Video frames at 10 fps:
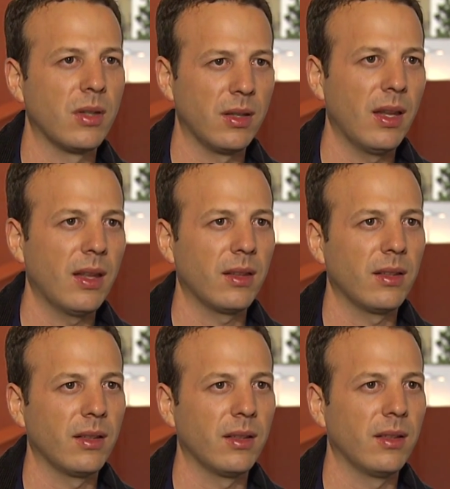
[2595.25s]
to the
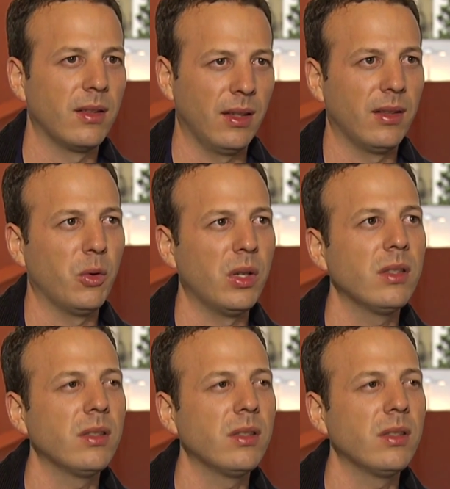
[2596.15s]
death that there